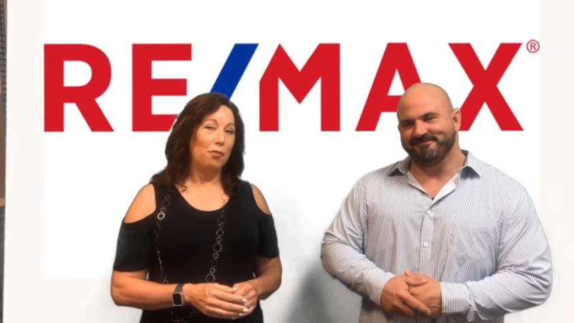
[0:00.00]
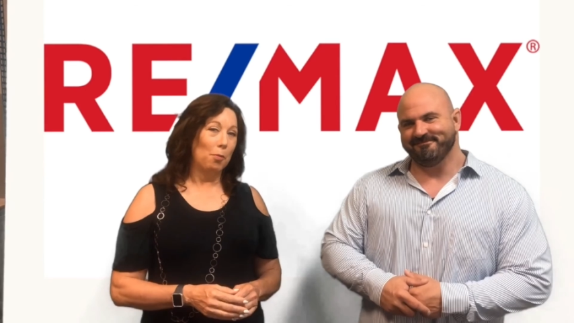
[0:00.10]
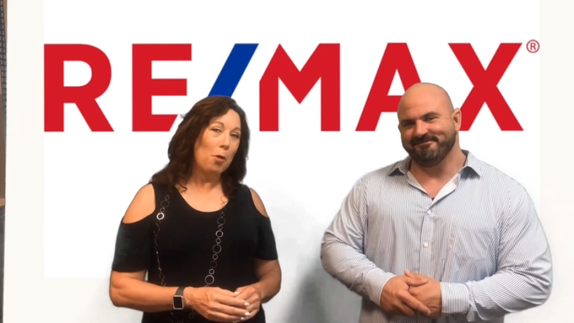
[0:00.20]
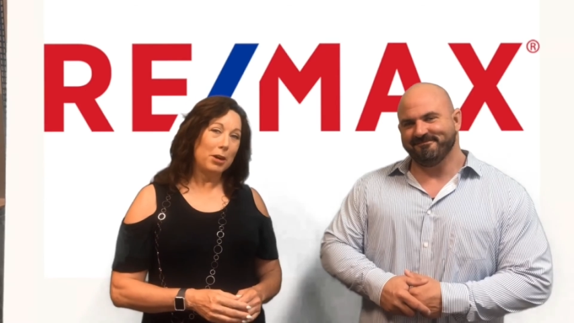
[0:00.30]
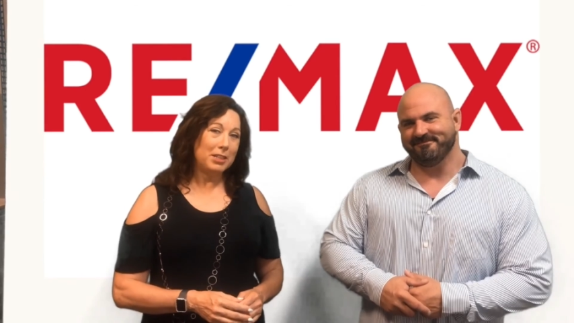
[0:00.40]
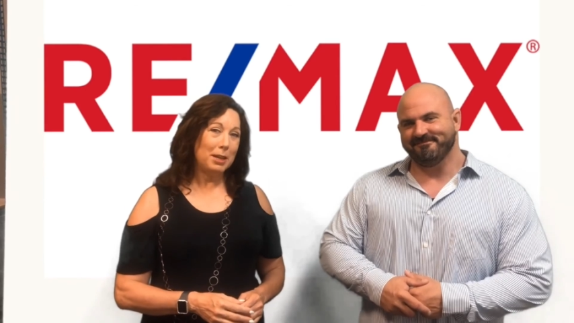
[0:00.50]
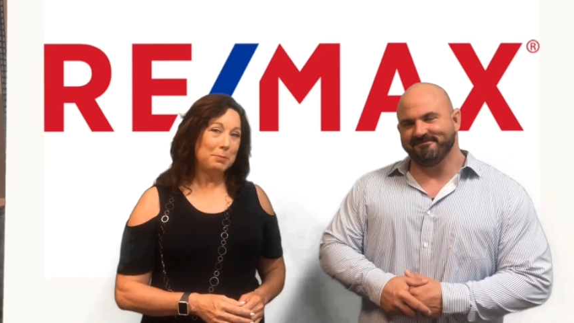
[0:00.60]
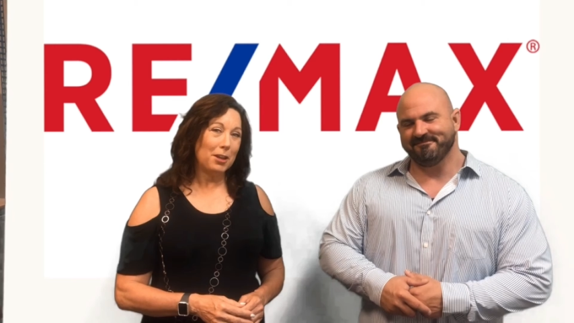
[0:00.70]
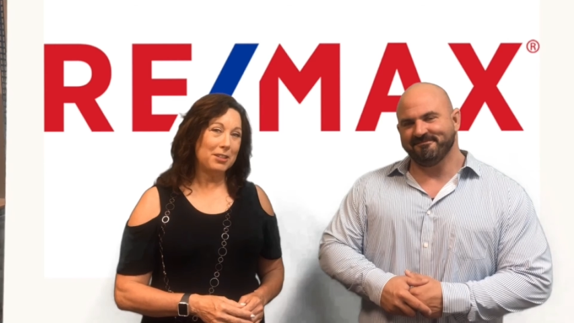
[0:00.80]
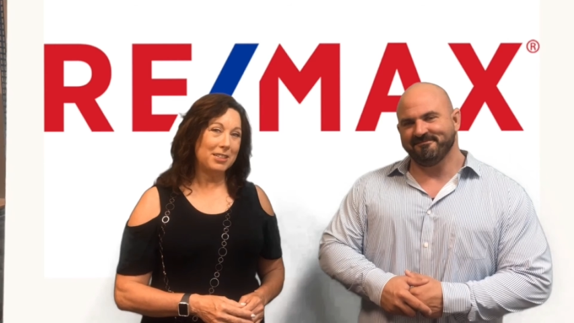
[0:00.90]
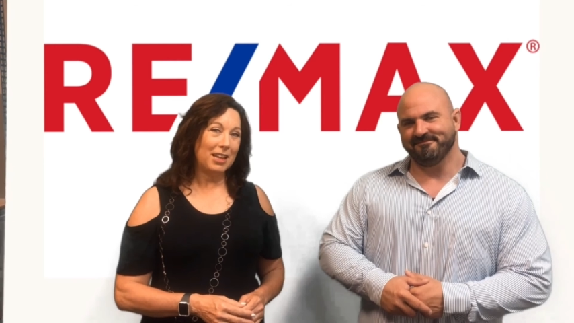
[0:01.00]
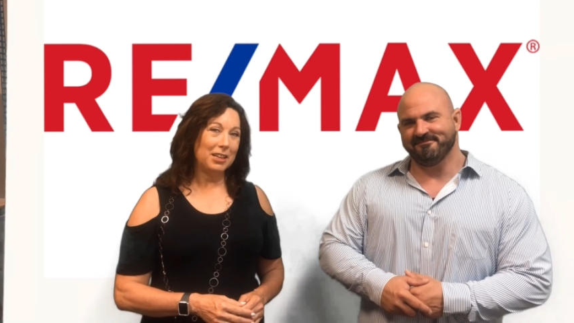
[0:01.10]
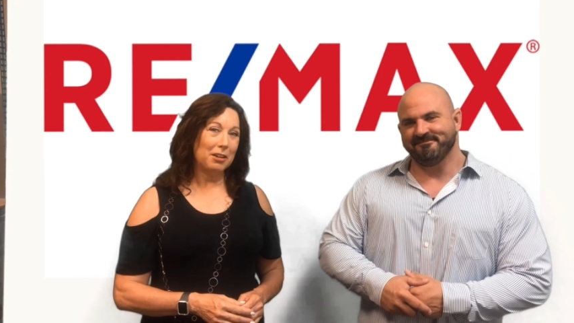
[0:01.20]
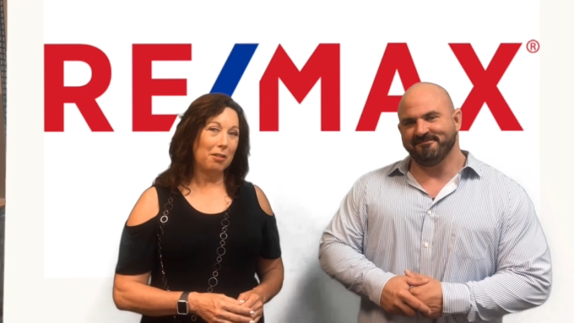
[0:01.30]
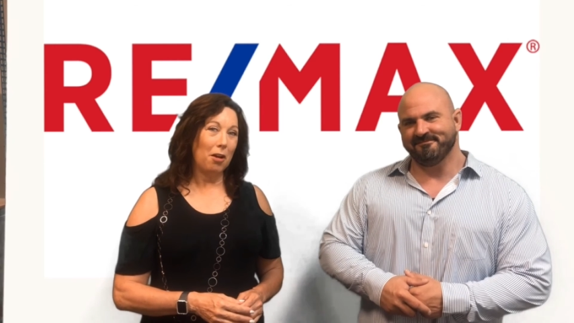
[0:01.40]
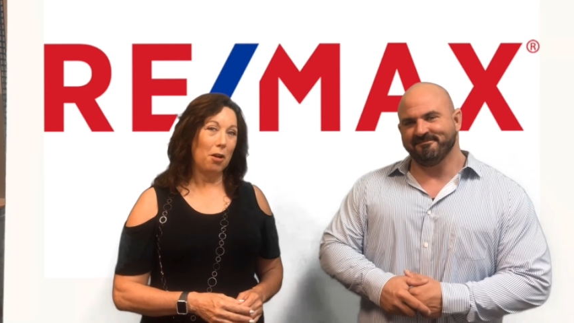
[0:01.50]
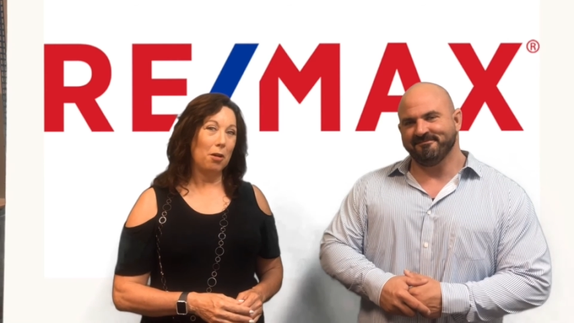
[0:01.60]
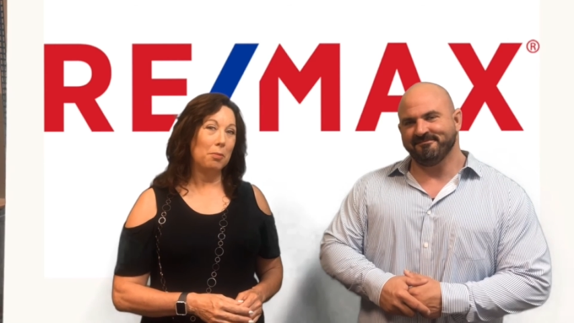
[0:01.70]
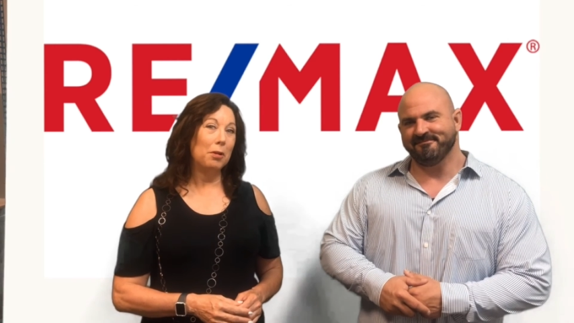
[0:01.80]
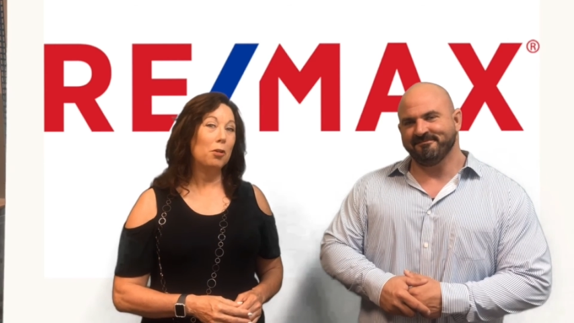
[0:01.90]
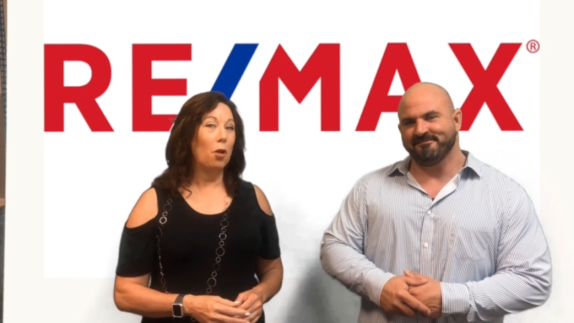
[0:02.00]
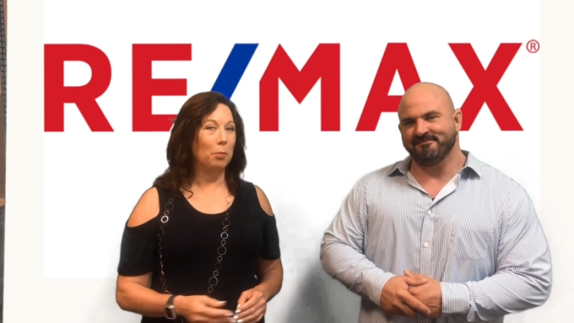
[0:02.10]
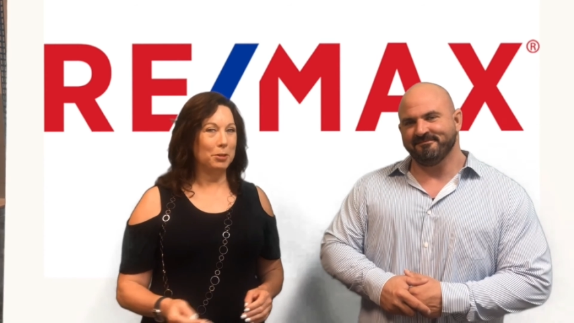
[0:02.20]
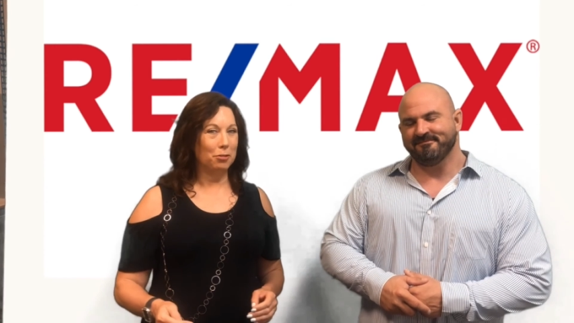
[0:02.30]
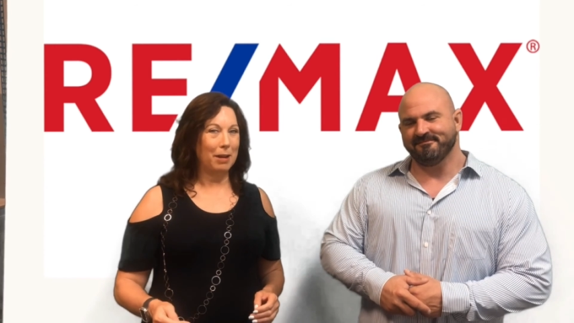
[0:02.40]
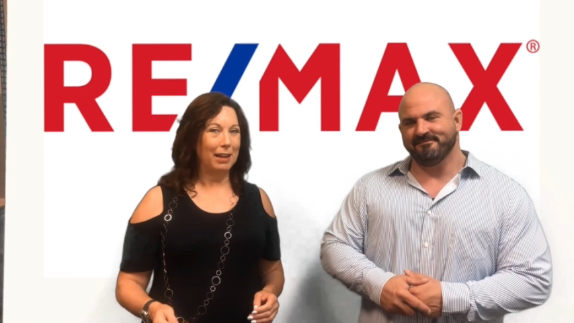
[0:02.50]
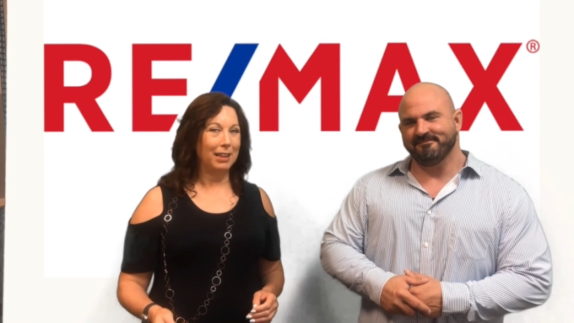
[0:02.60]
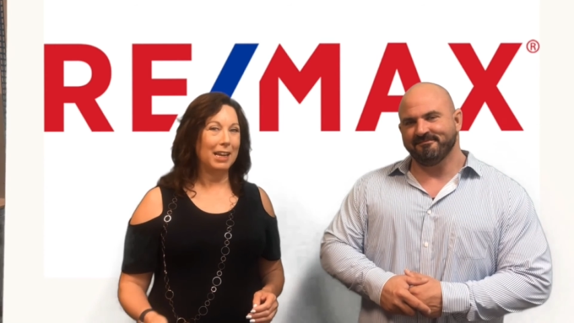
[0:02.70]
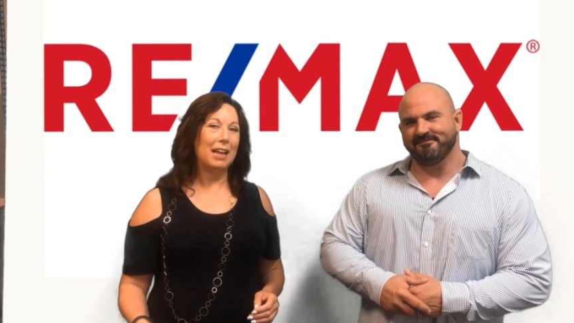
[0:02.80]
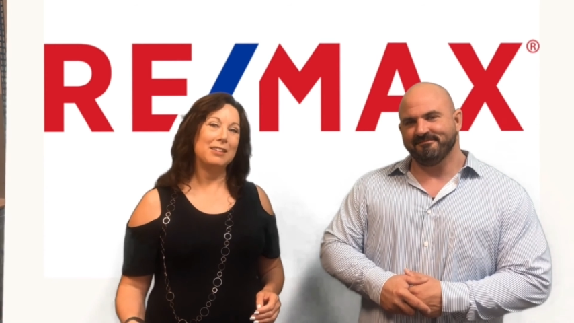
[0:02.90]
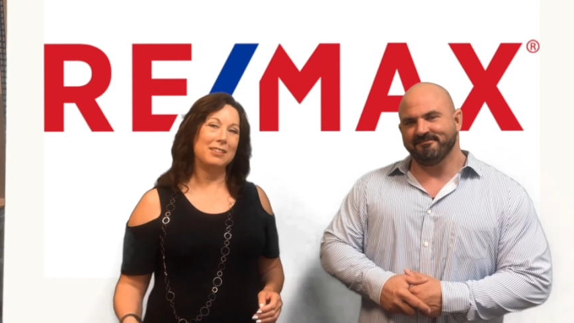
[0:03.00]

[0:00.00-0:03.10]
Speaker 1: For more tips on selling your home, call me directly at